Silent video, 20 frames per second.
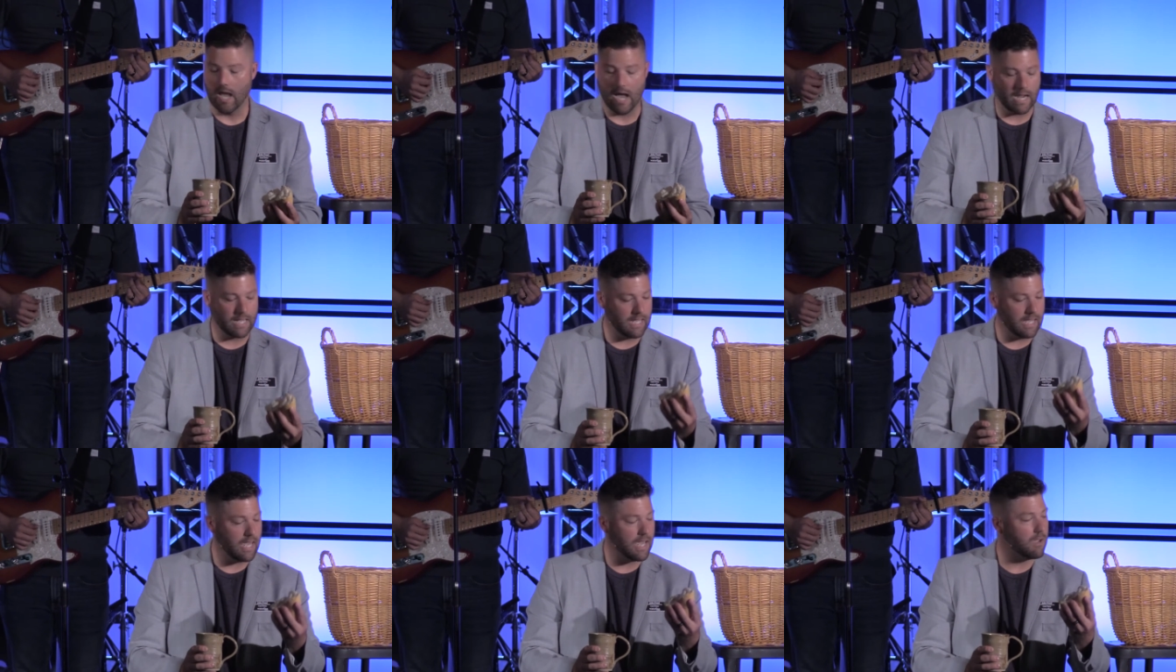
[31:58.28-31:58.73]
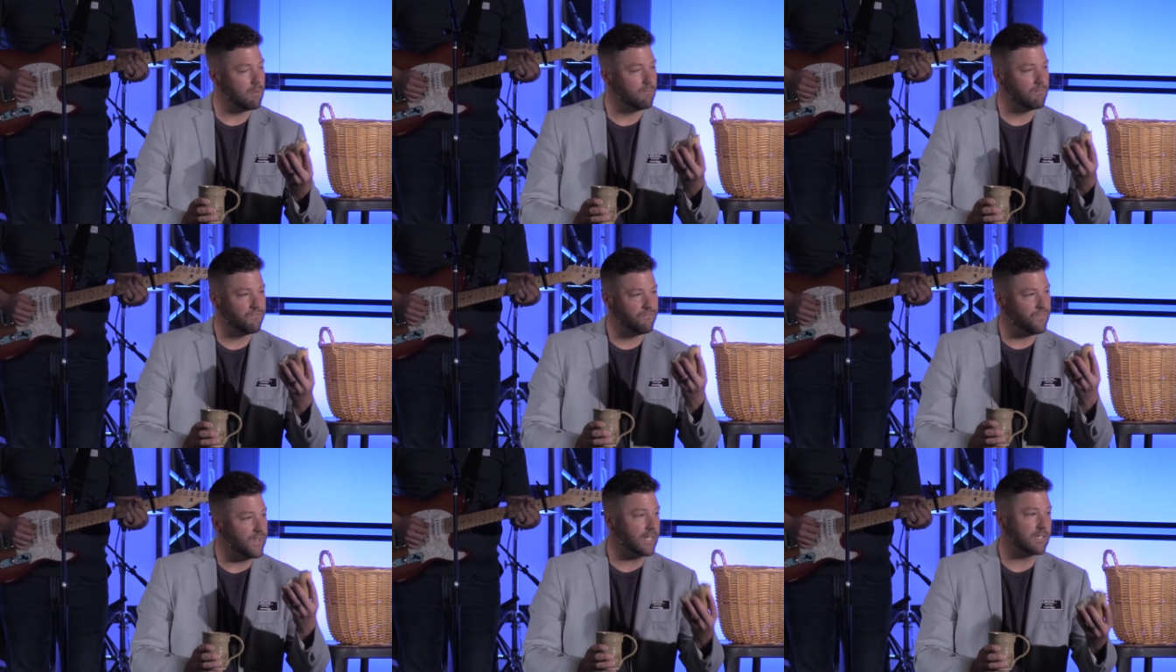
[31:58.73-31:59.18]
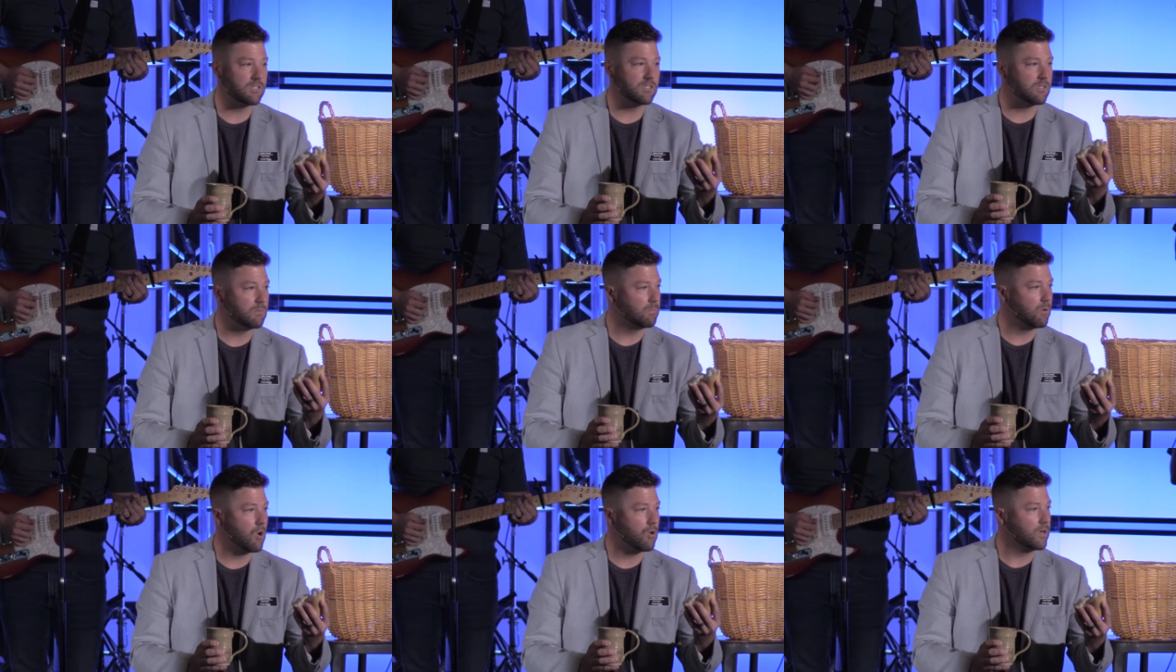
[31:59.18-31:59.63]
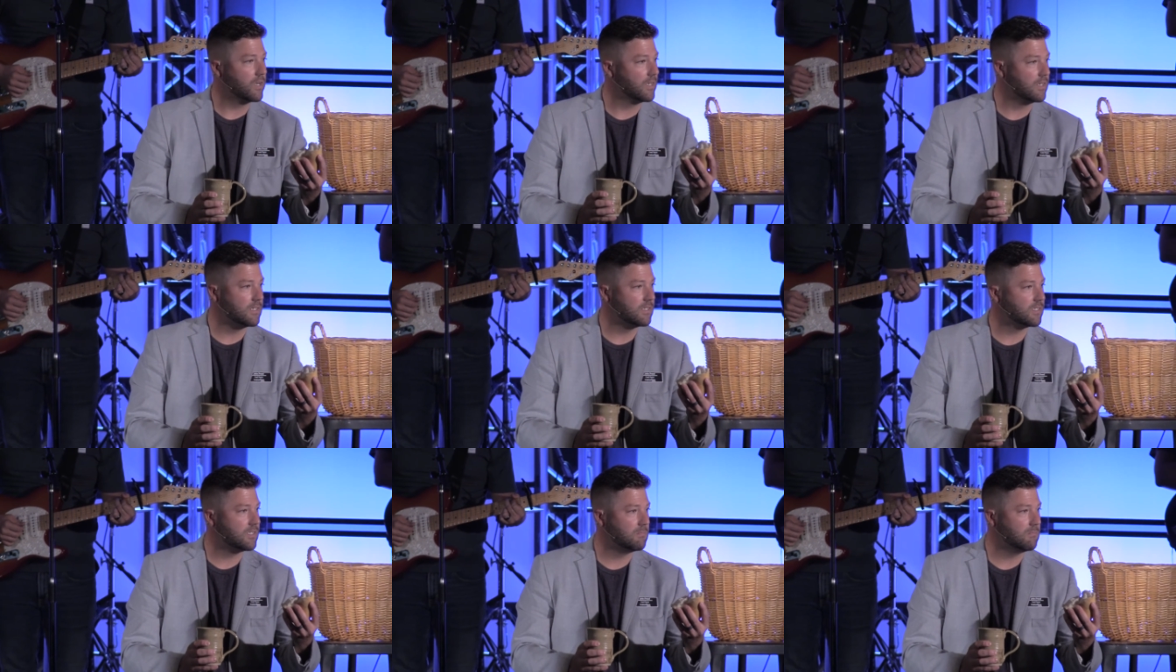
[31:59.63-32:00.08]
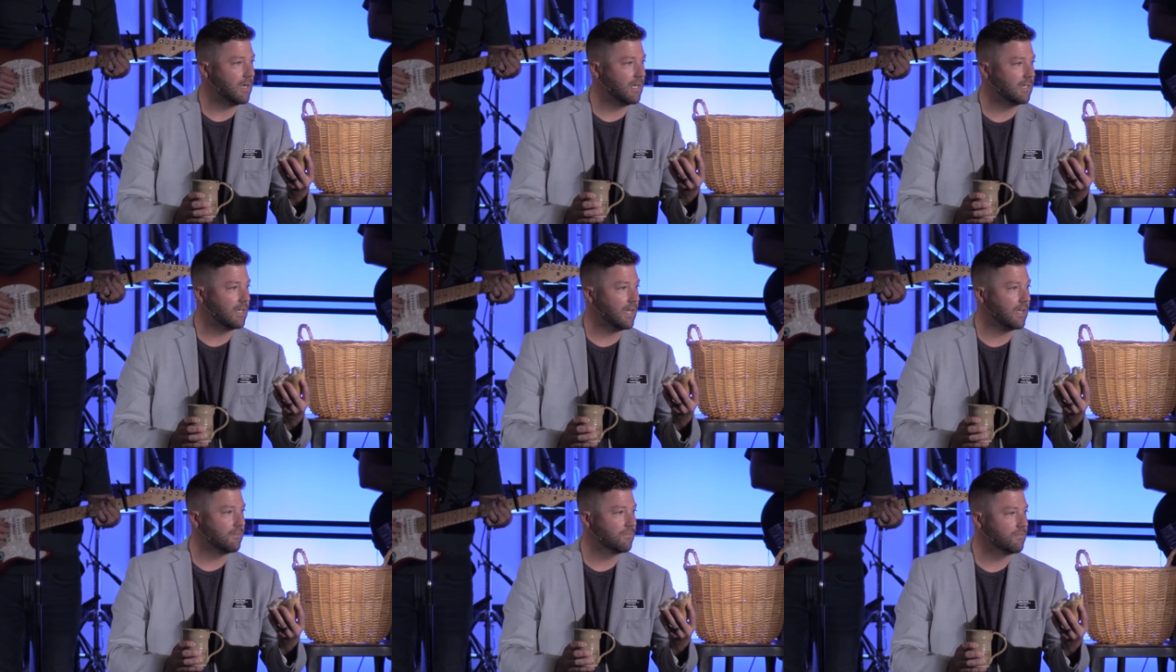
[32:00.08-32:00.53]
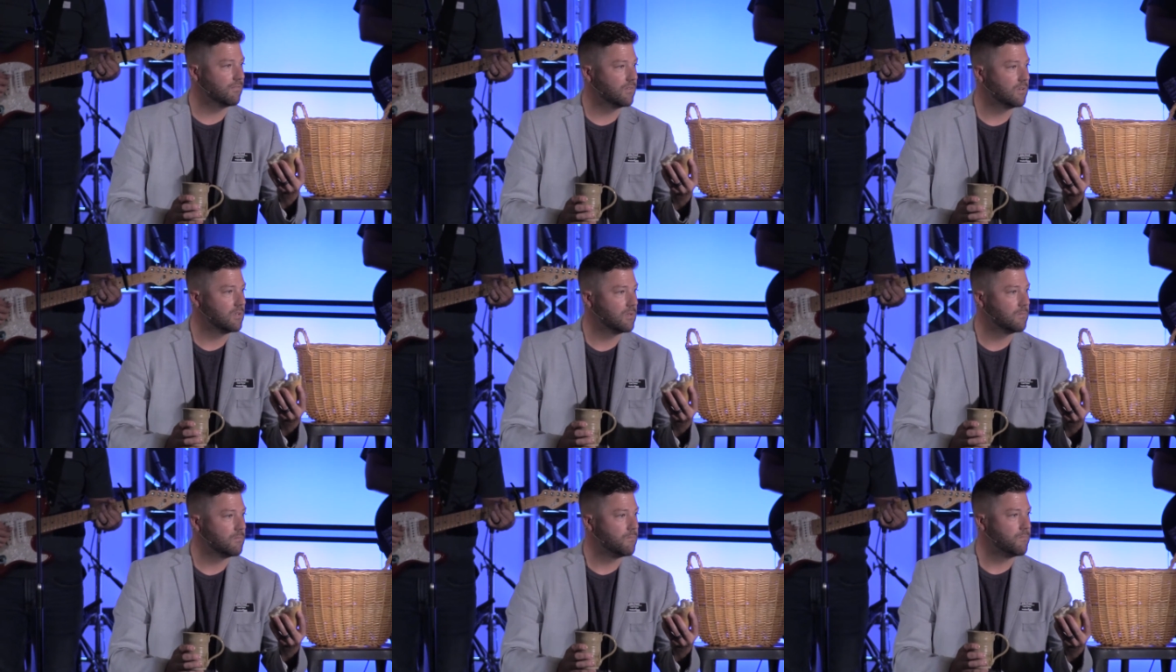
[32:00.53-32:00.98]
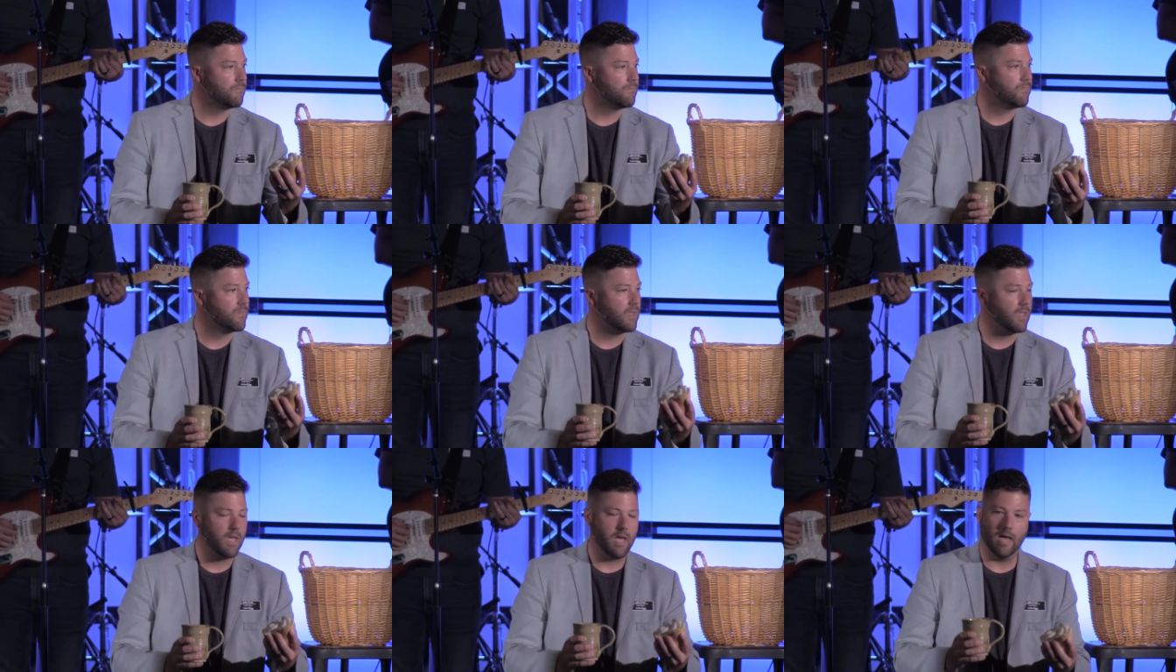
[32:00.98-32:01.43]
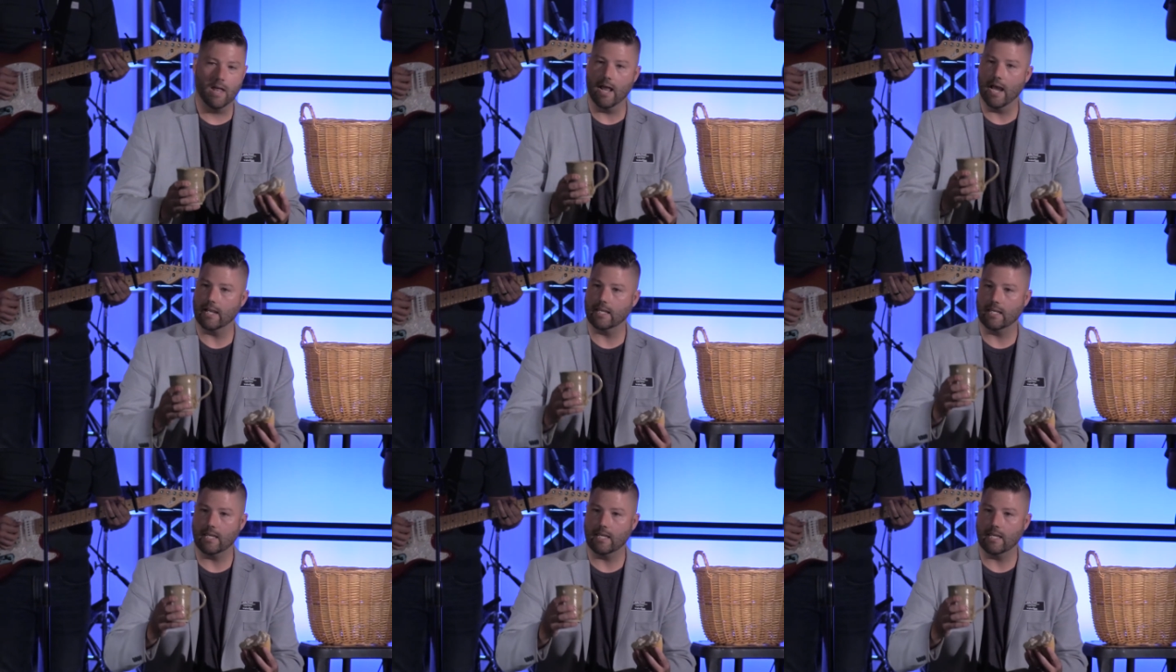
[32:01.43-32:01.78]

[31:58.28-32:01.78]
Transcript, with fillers: I can't fix the brokenness in my life. And I